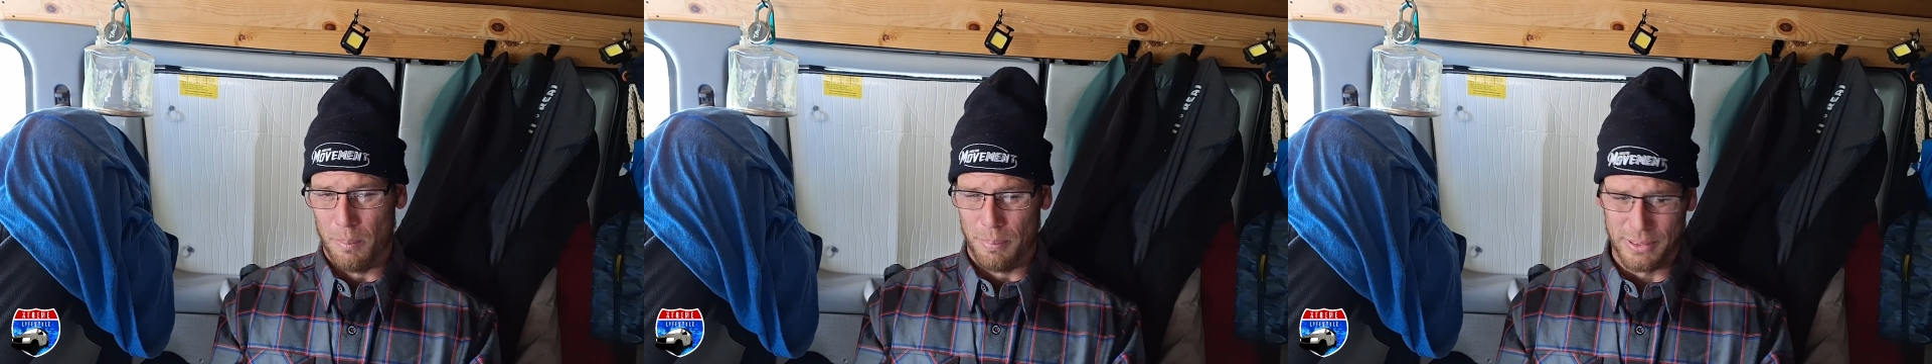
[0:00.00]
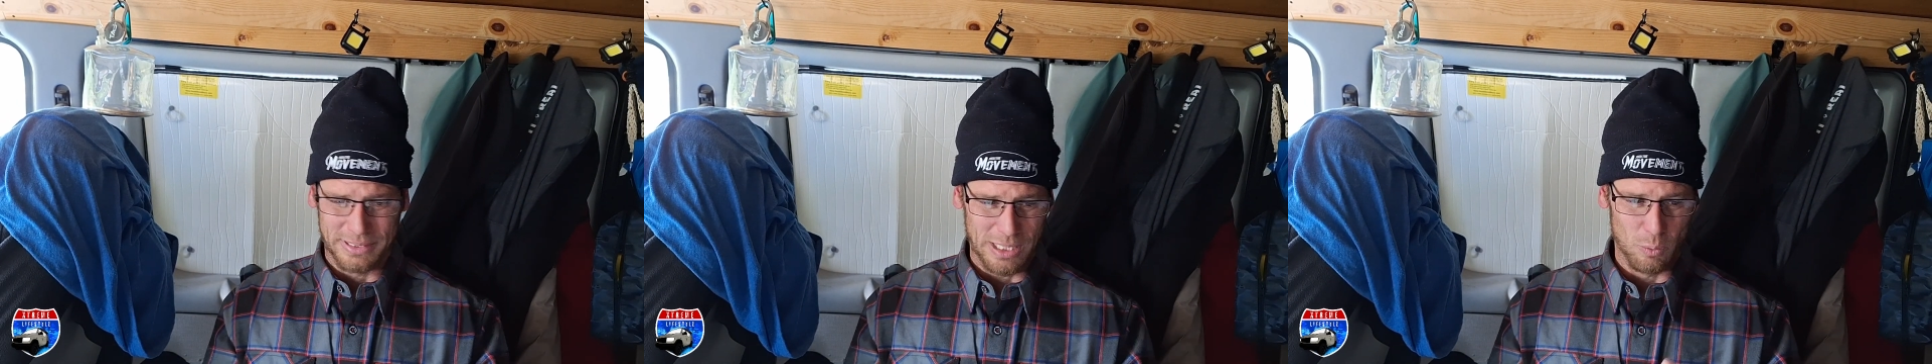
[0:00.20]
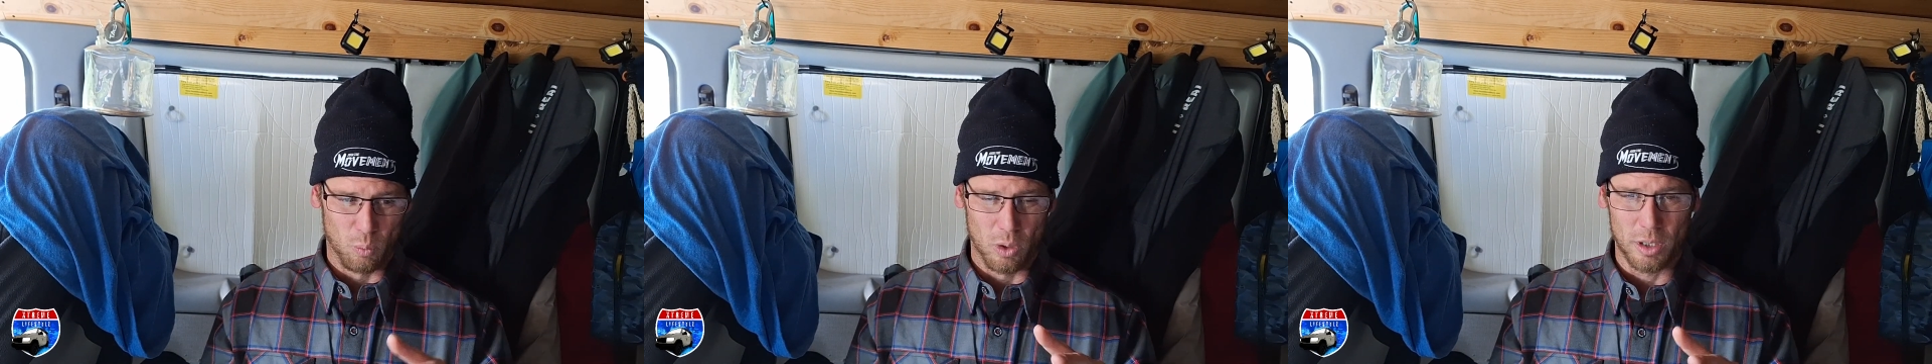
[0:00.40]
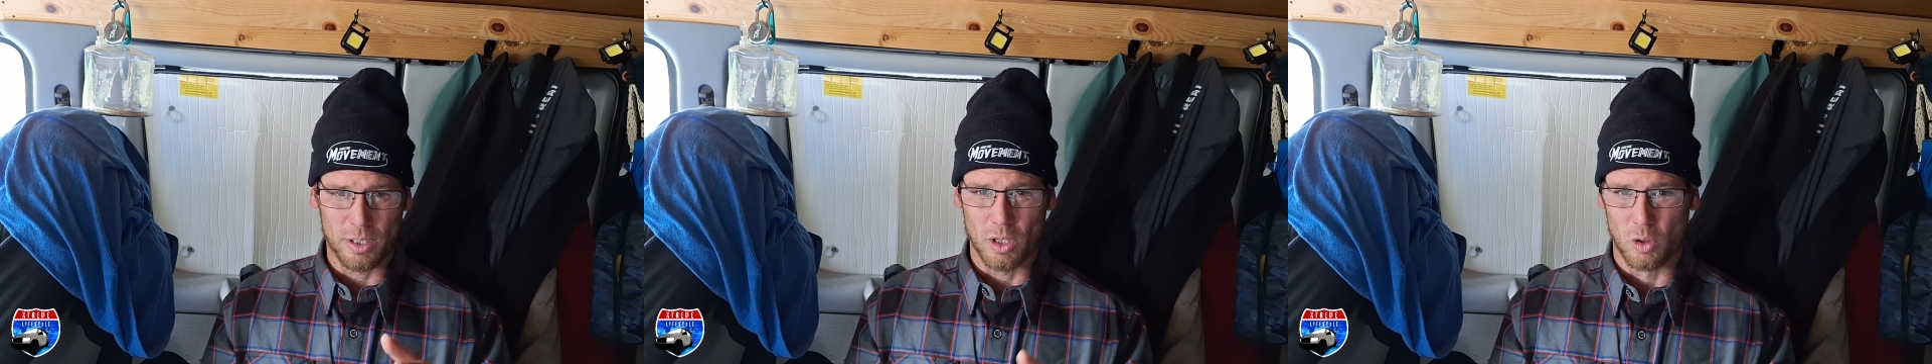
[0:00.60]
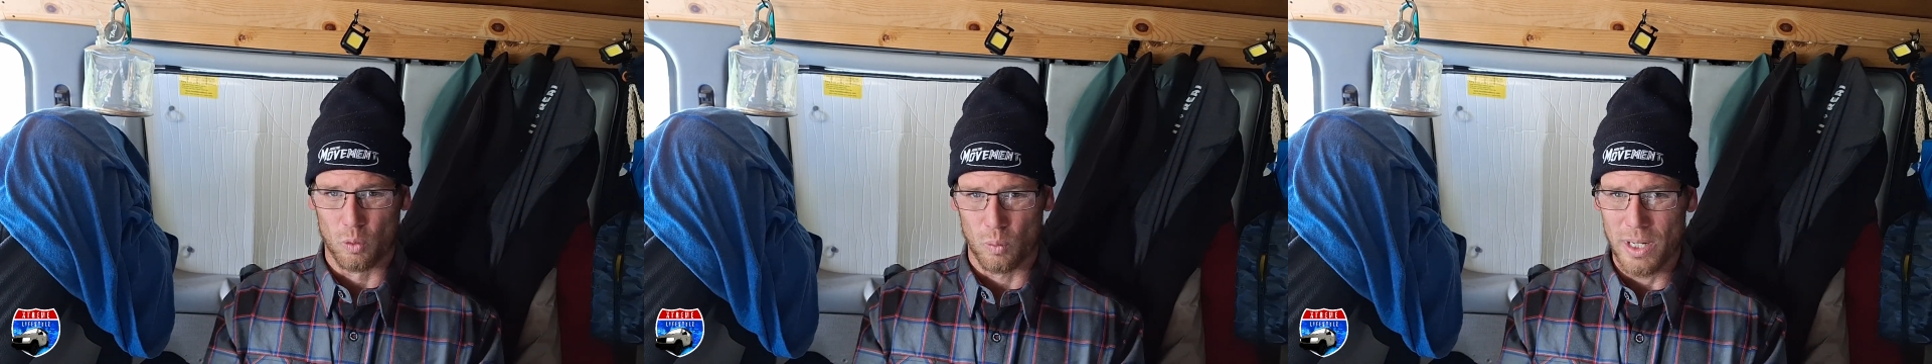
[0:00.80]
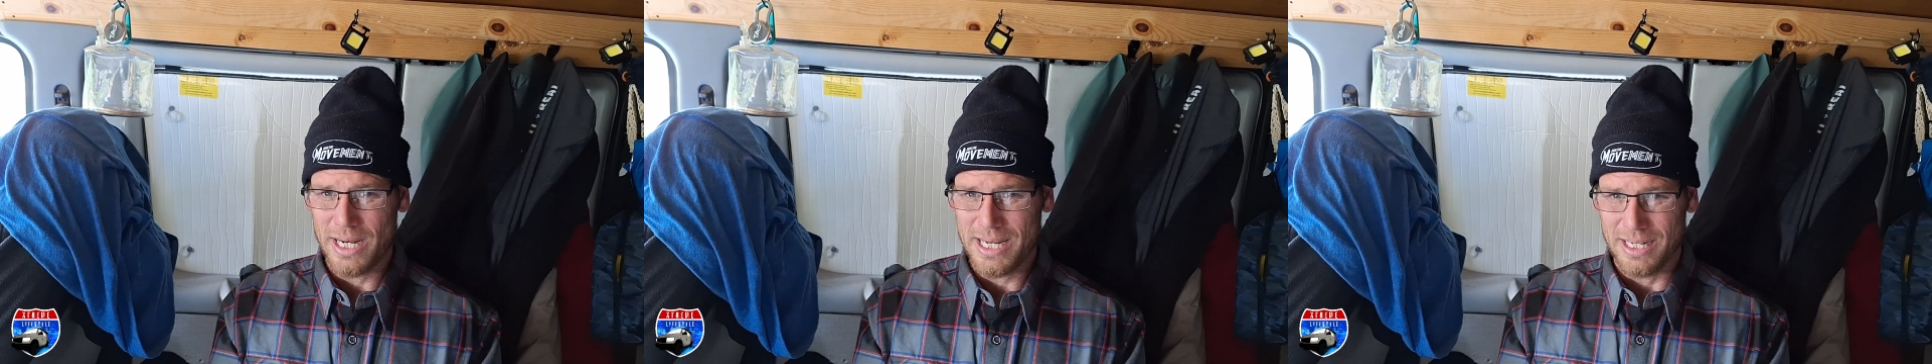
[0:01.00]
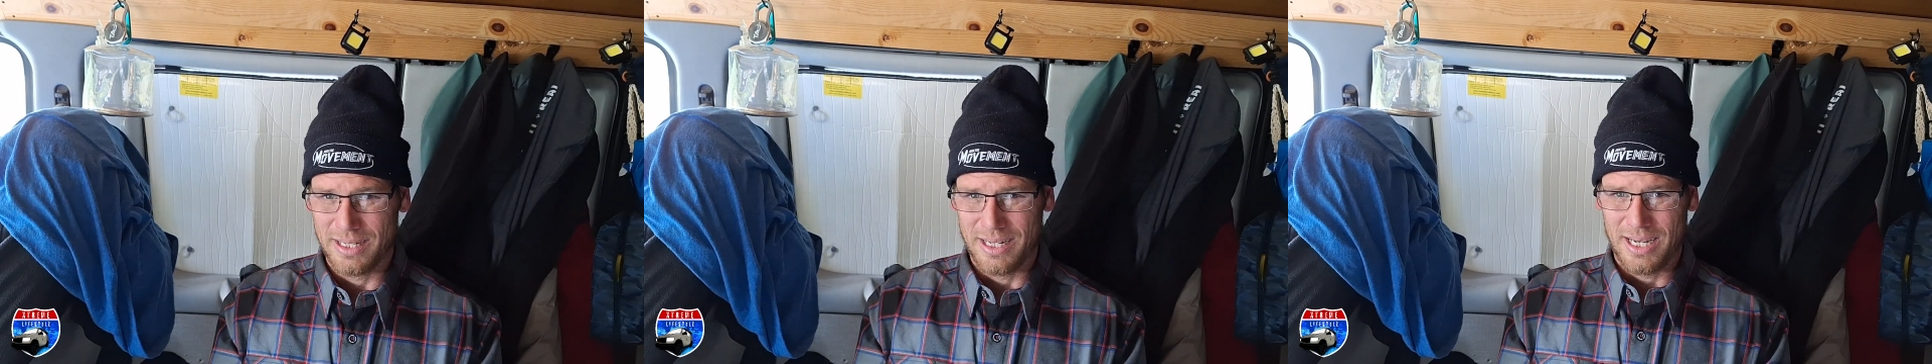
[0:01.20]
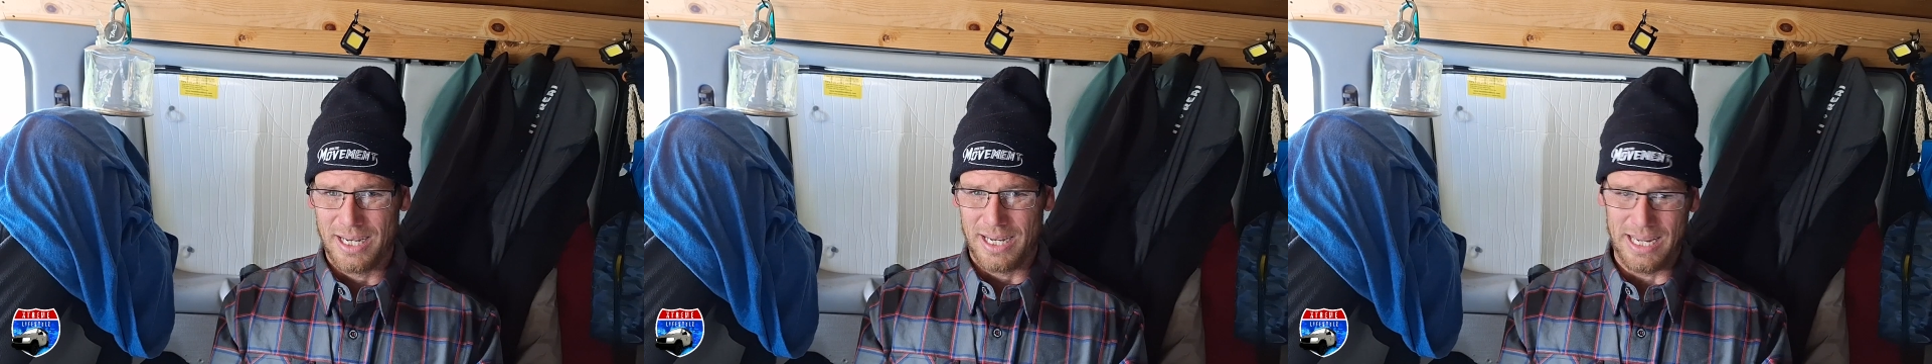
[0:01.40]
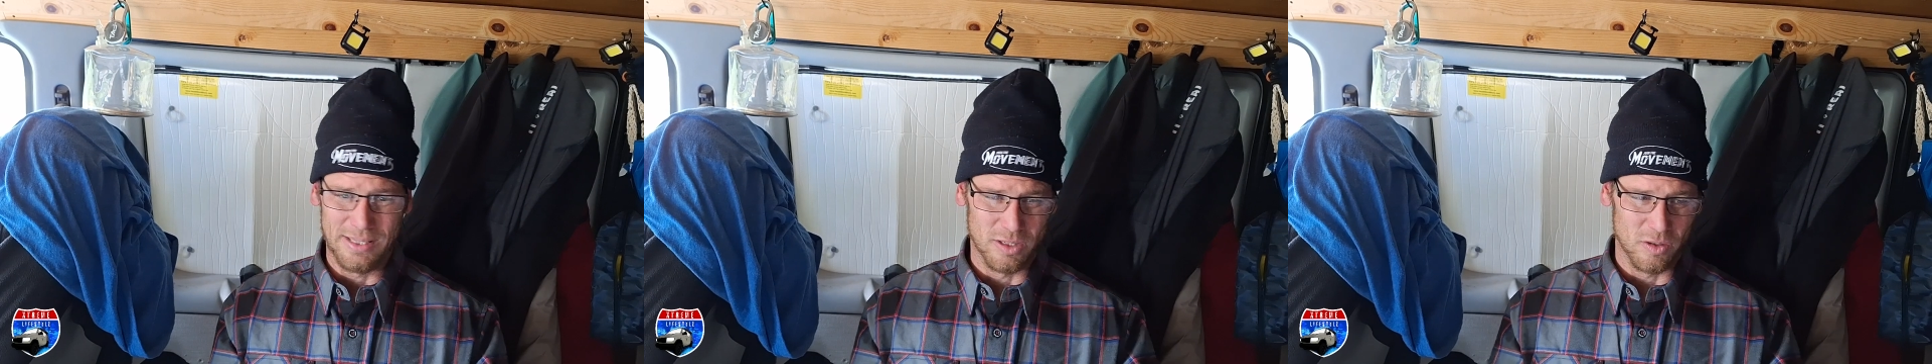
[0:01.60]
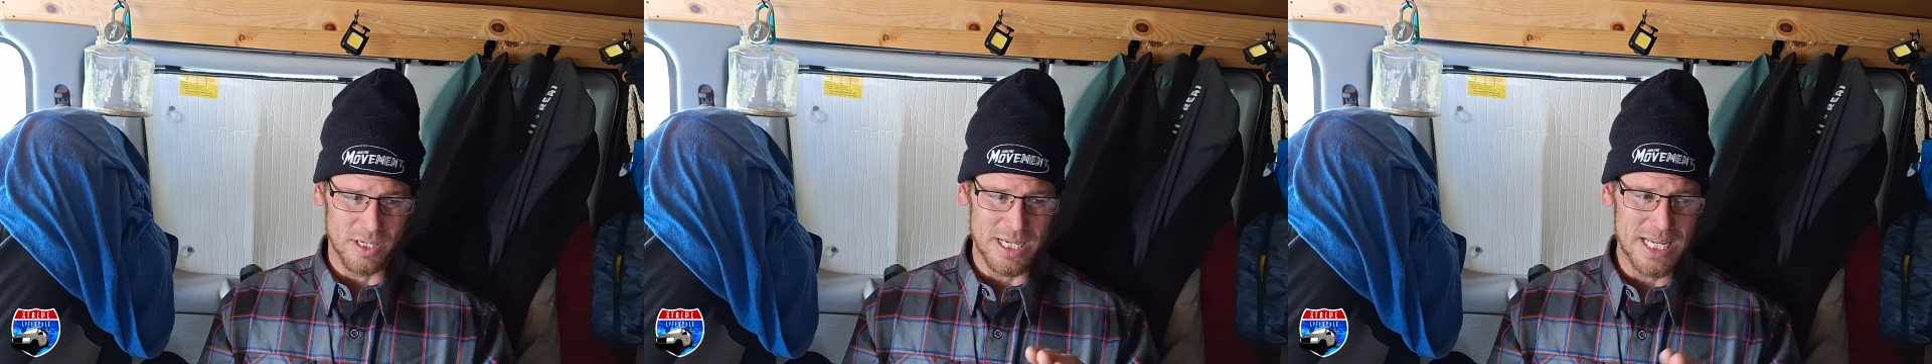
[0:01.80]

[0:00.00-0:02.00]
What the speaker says: but they work great and they're